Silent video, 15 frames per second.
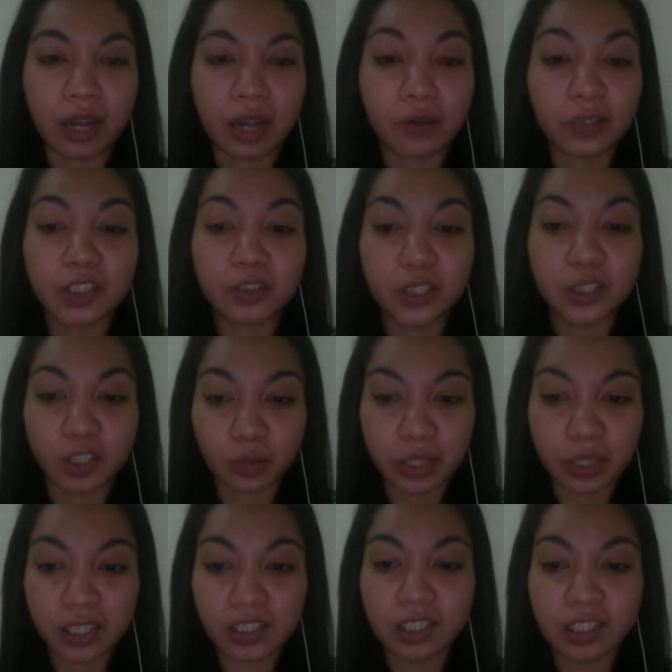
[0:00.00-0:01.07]
can you
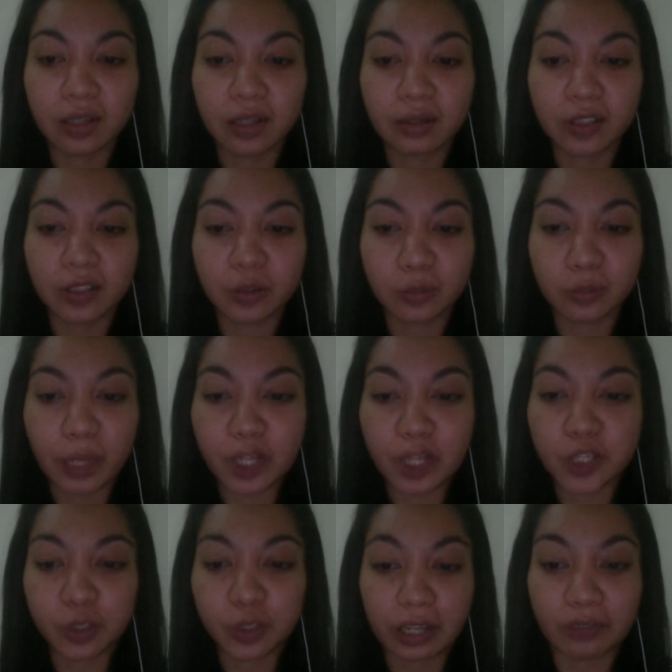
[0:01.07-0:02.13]
address
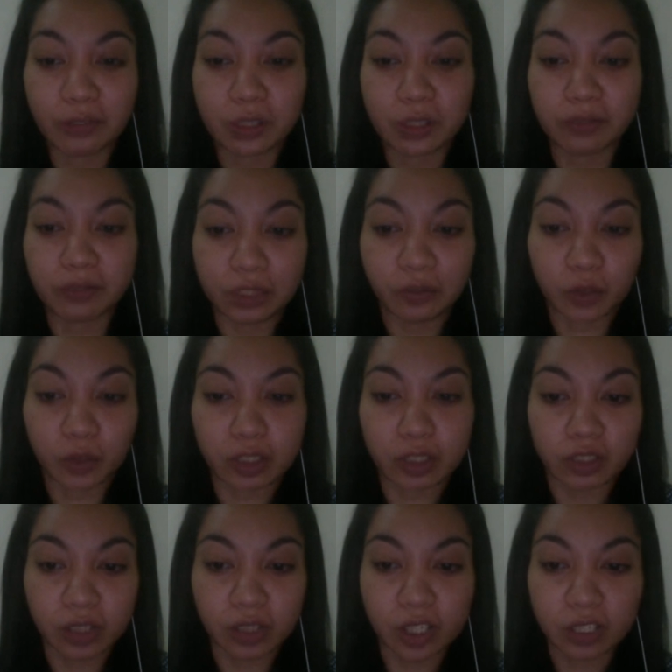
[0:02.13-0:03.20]
major drivers of
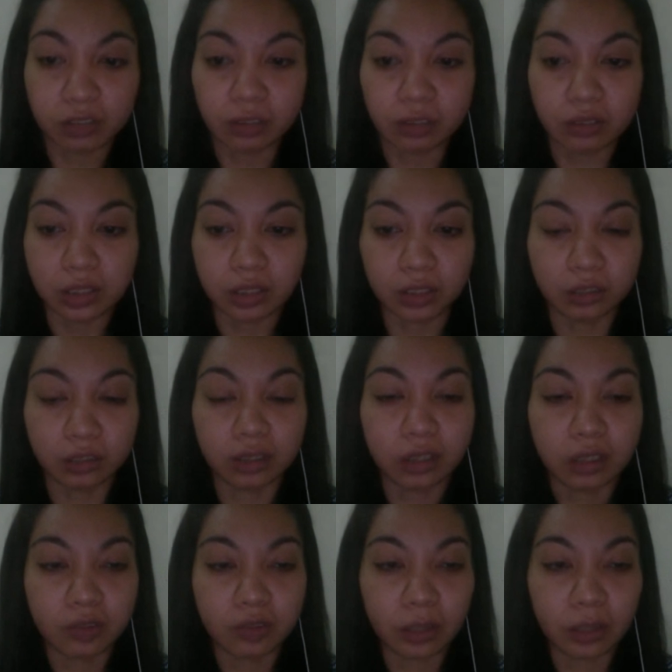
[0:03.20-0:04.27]
deforestation using
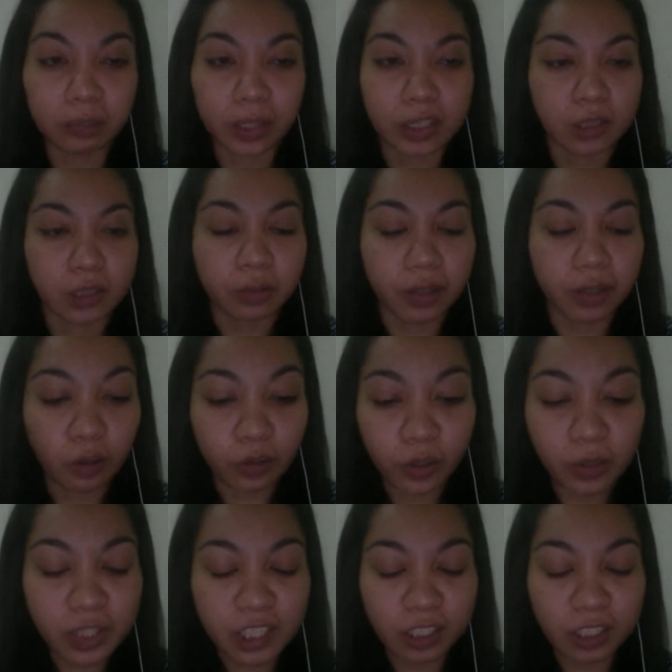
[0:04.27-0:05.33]
REDD+. So
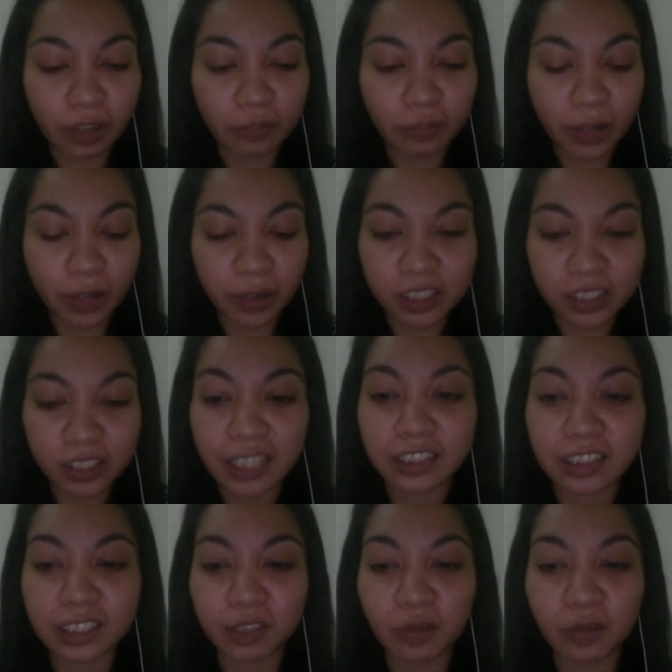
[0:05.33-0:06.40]
although it's a very
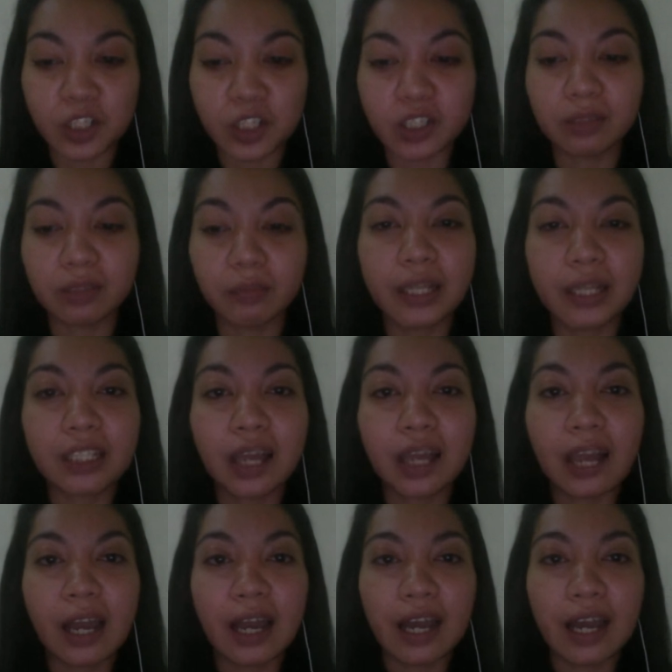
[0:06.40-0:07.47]
technical question, but
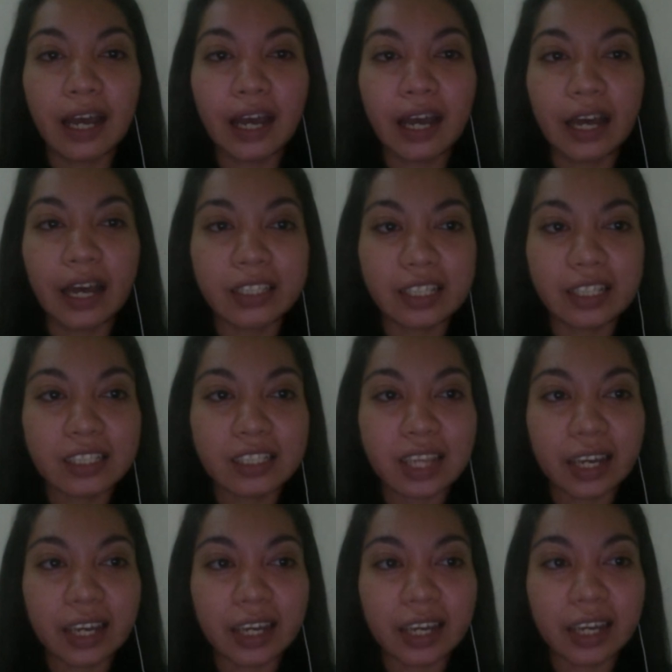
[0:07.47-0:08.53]
I guess
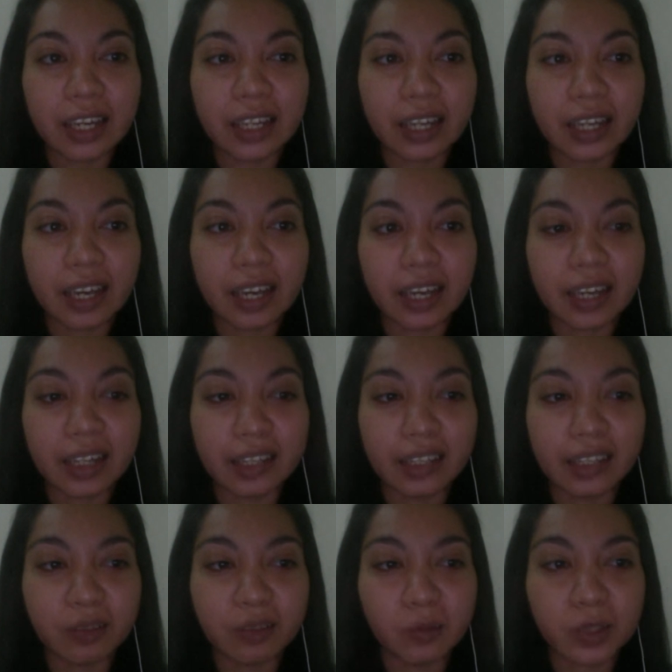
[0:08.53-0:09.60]

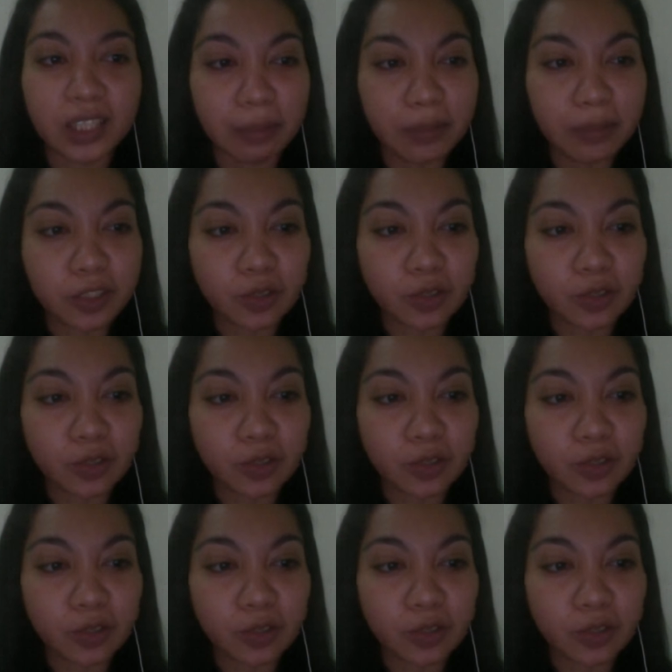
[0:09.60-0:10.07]
I was able to